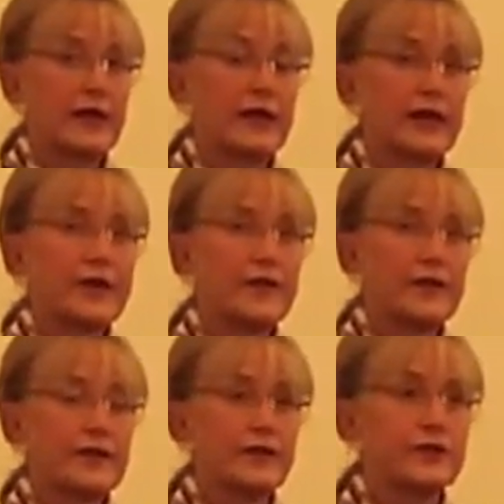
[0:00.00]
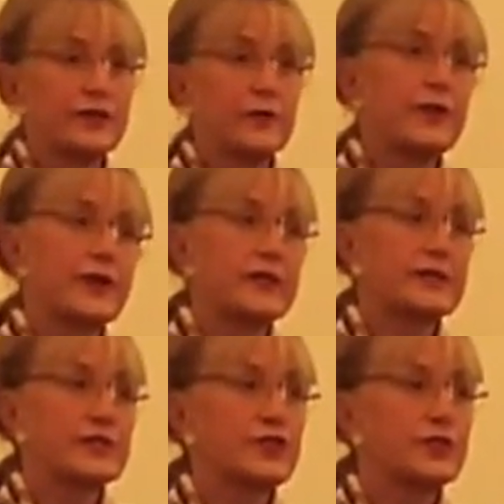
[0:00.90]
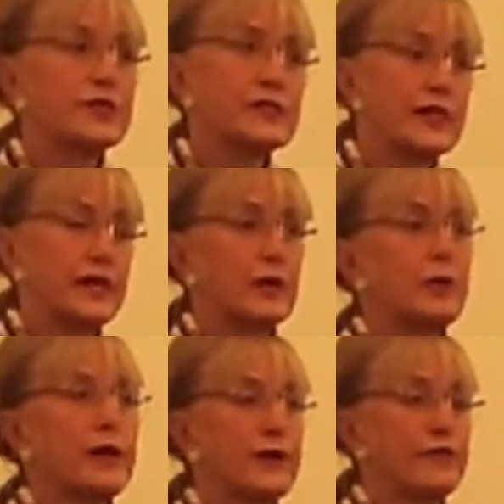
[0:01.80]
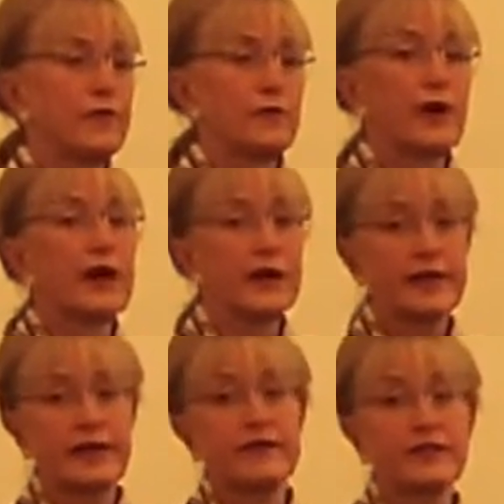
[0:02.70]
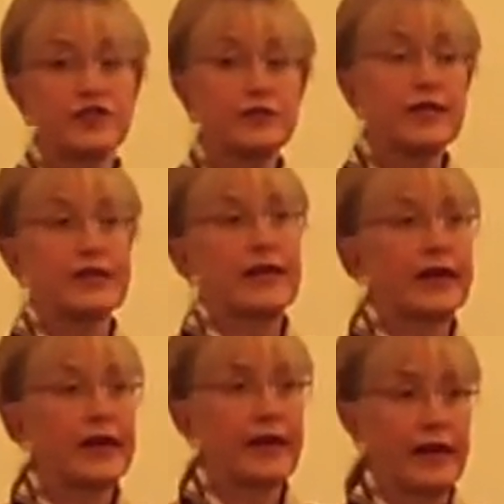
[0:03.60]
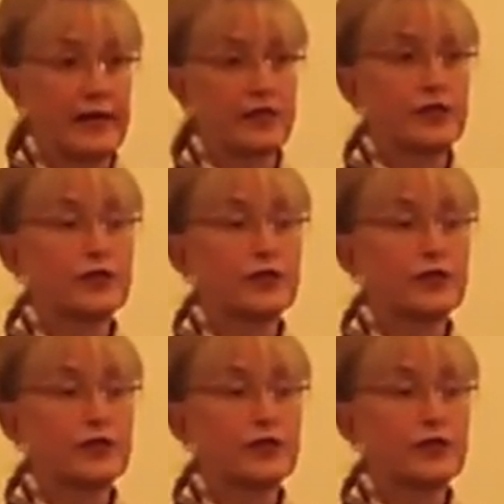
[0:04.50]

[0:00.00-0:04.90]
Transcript: And I think the 2 things that you can take away from riding, that you can add